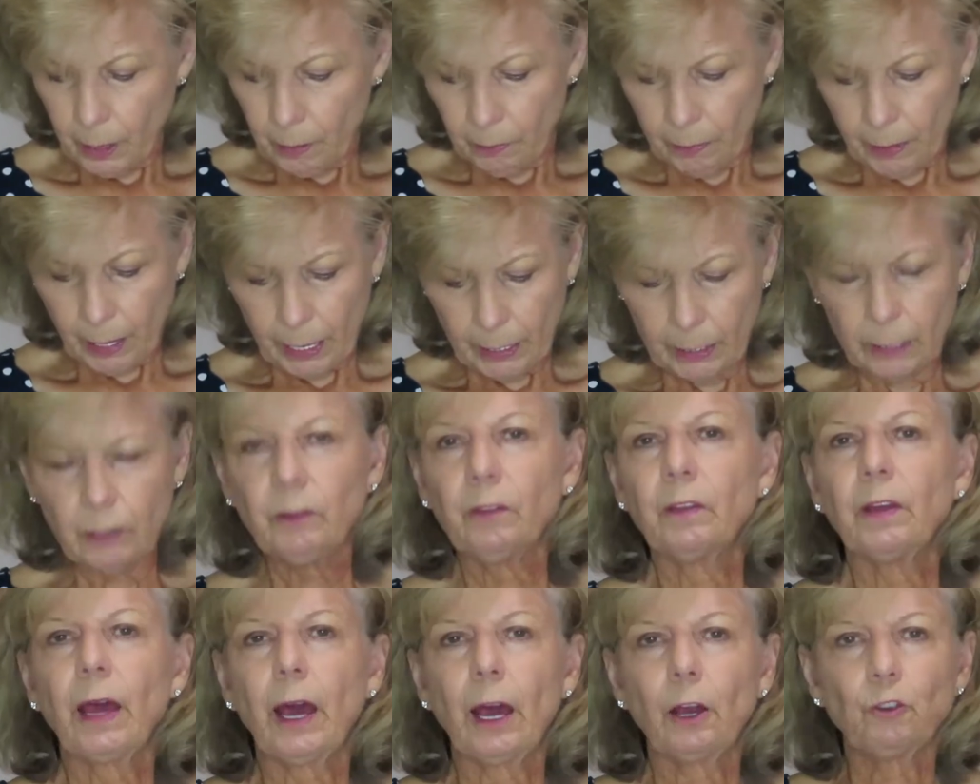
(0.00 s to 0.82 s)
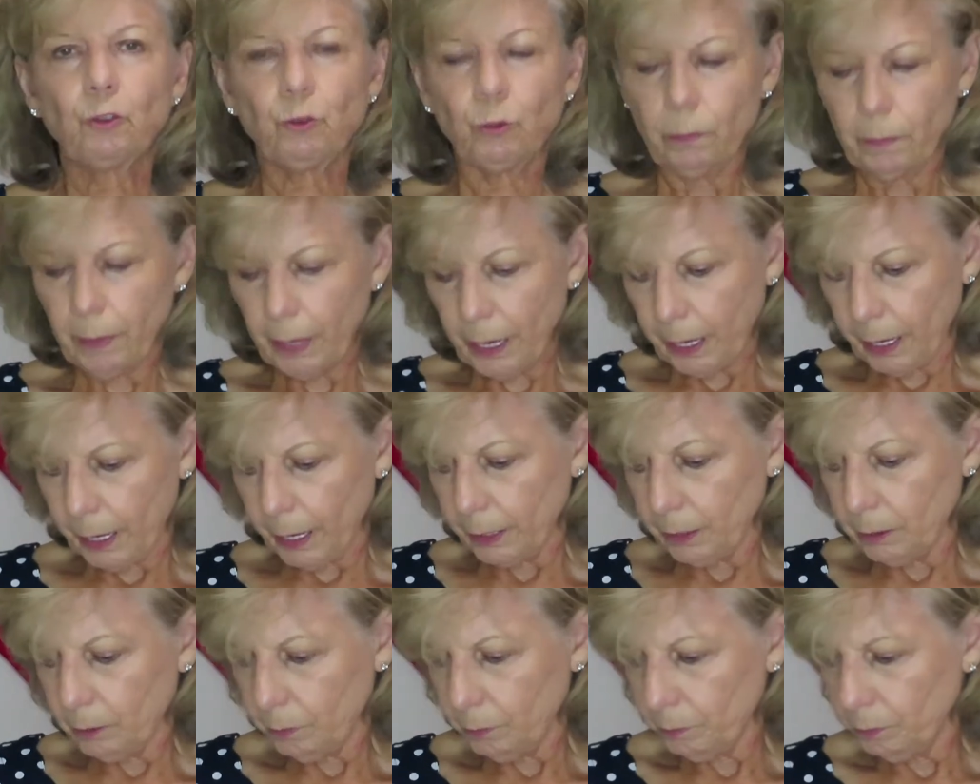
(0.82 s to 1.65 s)
that is the actual
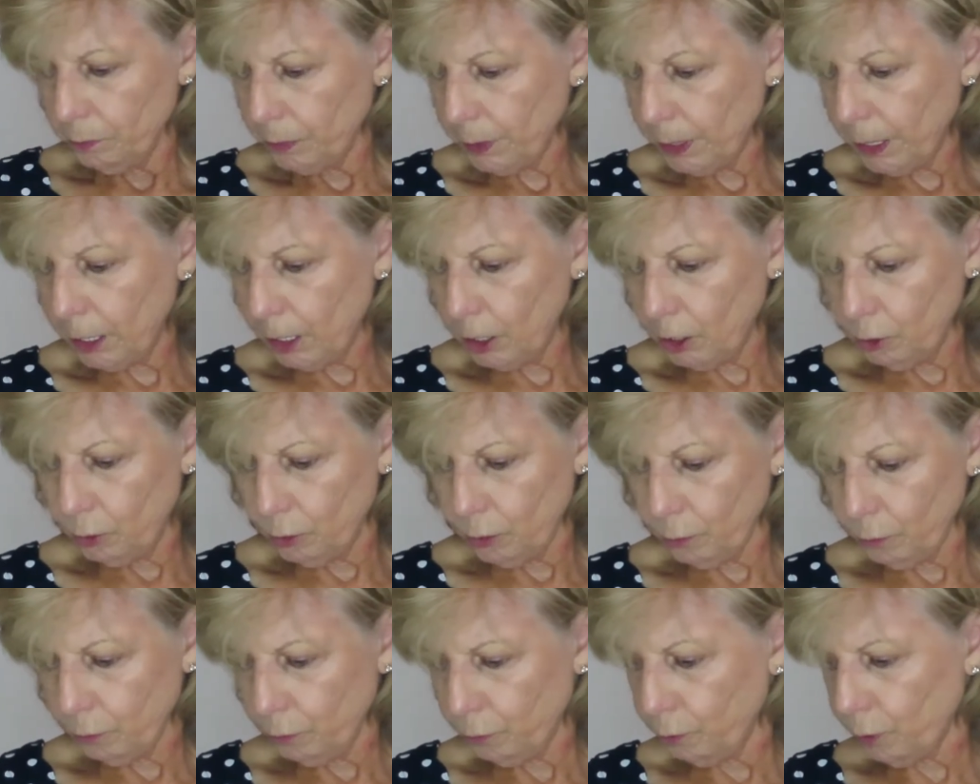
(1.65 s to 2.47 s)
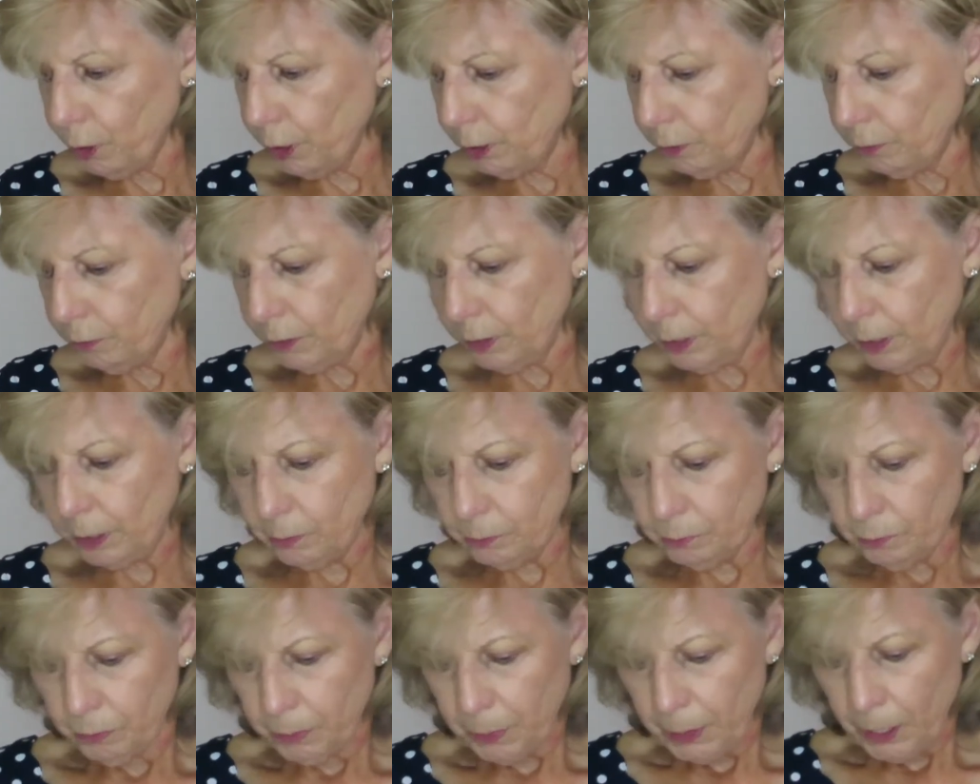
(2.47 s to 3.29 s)
bag, and the front of
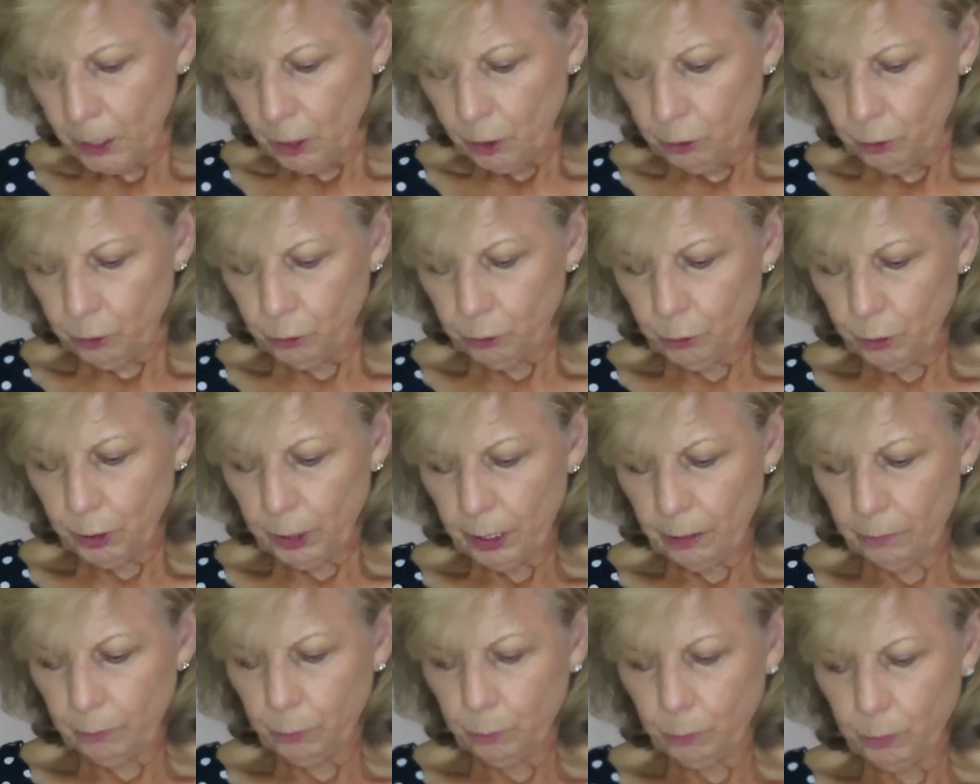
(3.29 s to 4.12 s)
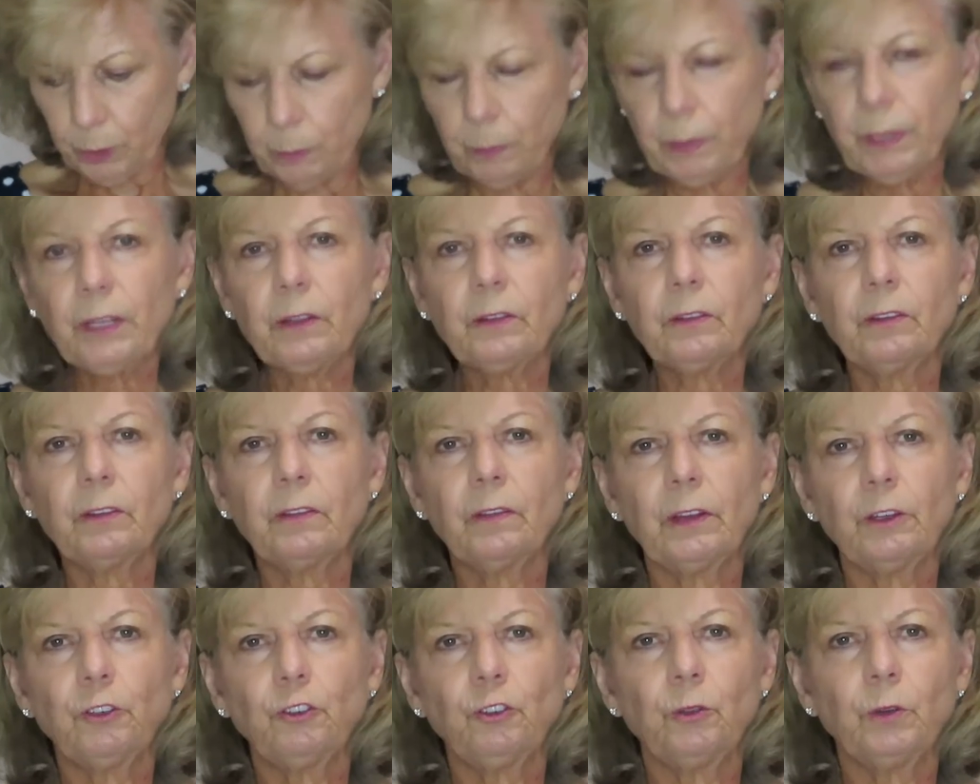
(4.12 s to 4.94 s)
it, you're going to have 3
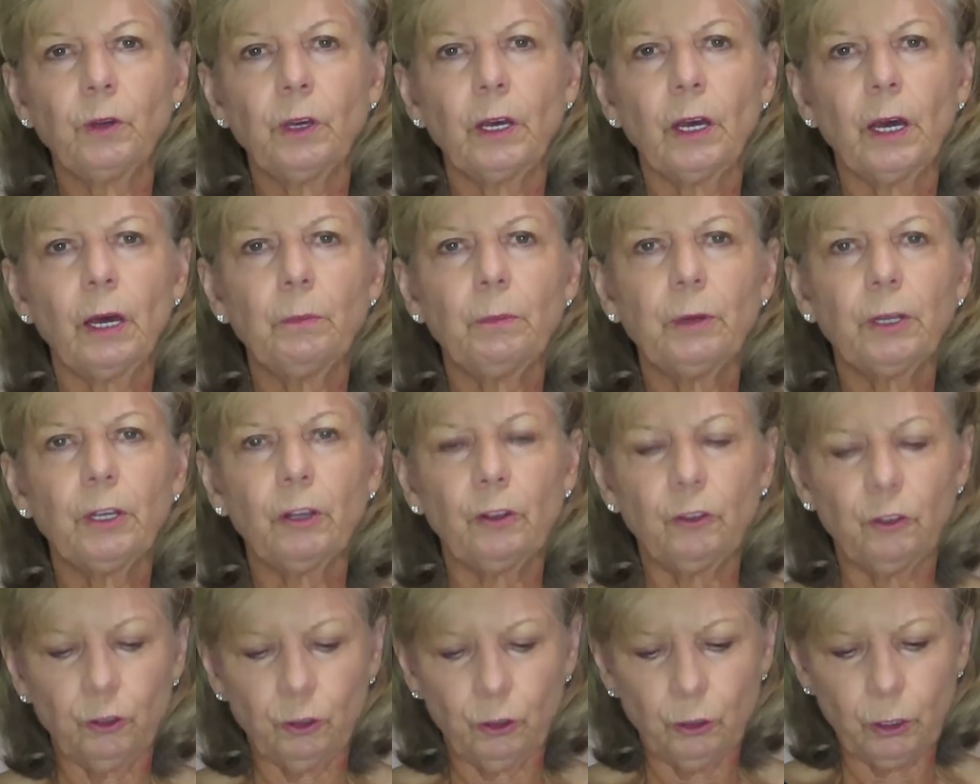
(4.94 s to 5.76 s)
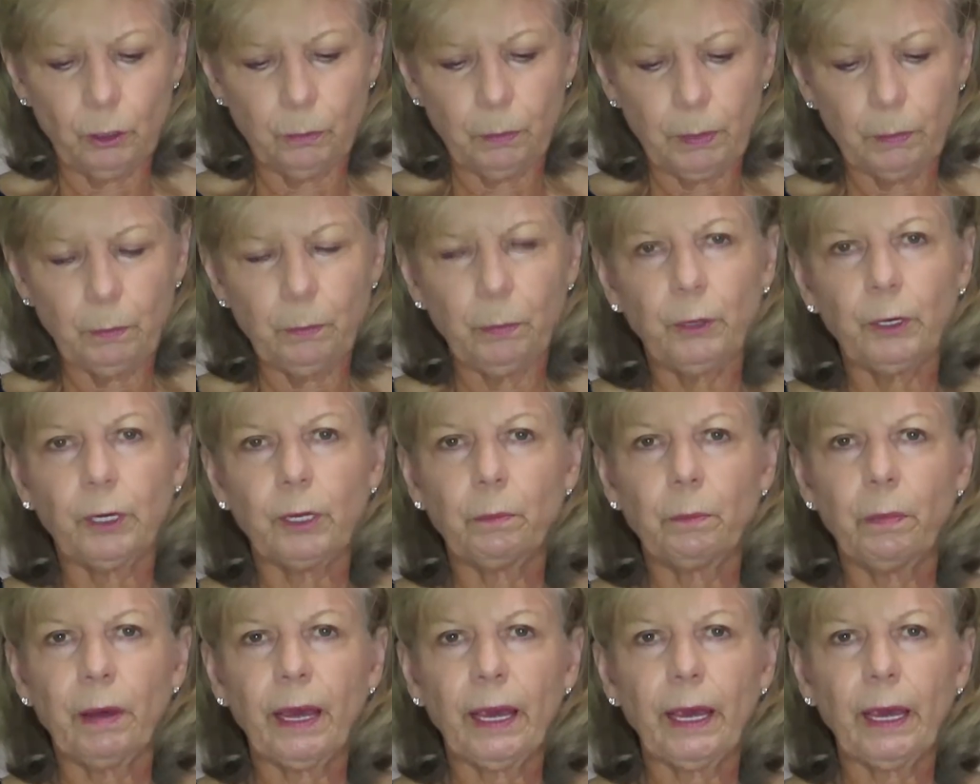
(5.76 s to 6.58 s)
pieces that you cut because you're going to be
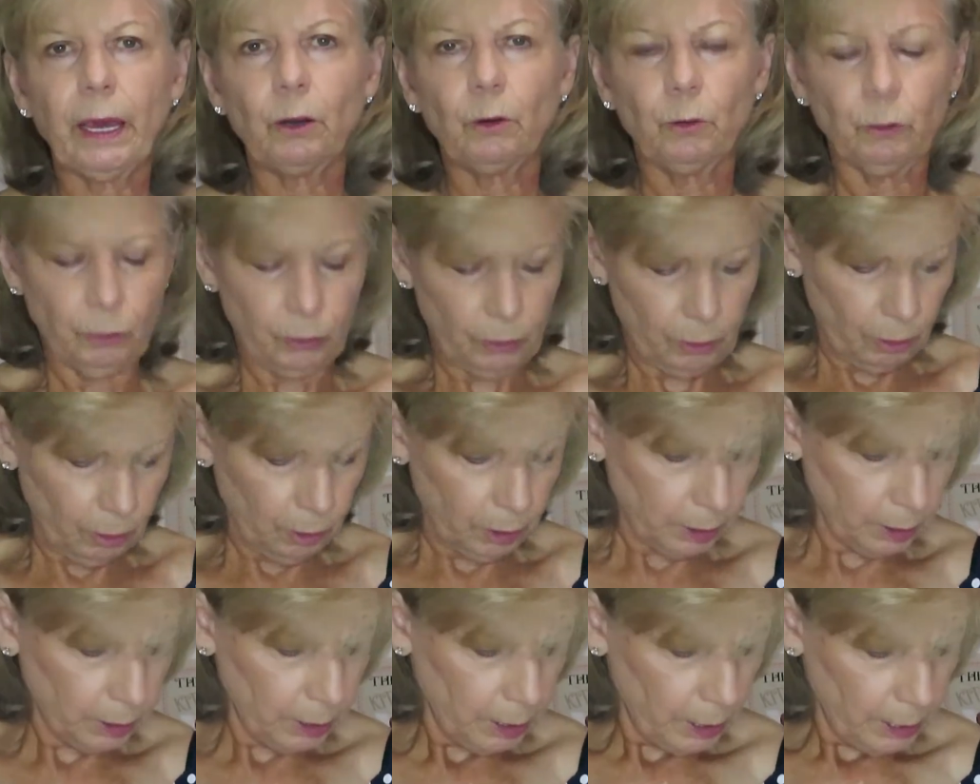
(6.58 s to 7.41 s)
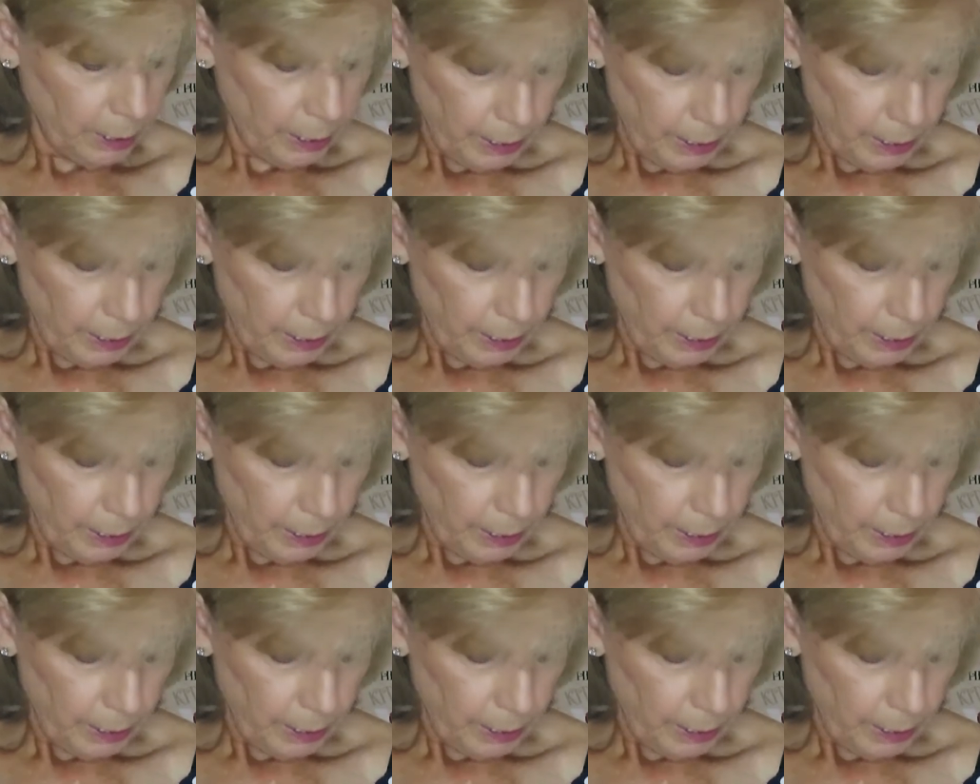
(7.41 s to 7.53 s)
putting panels on.